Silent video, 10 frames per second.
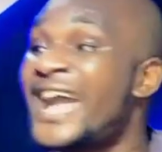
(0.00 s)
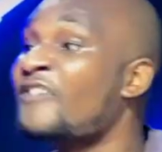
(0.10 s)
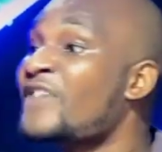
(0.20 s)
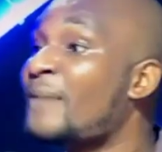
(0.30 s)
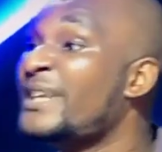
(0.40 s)
they
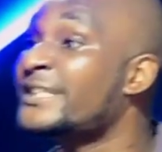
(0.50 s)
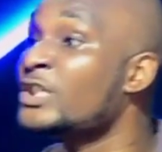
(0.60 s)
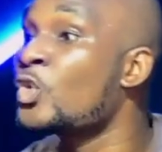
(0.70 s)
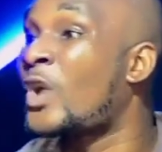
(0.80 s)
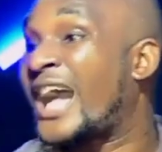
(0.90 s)
have the
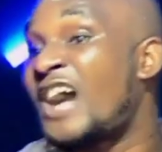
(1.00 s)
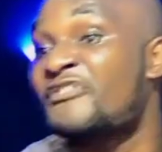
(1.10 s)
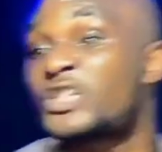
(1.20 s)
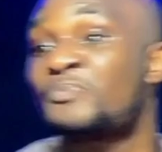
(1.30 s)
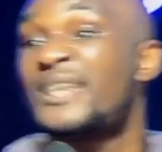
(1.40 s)
ability to
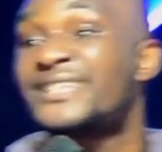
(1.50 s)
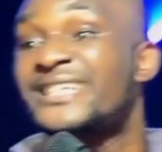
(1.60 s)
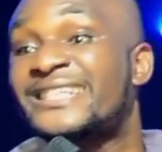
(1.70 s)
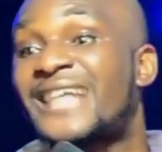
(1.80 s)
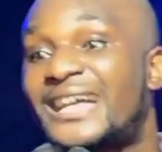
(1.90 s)
carve a space in his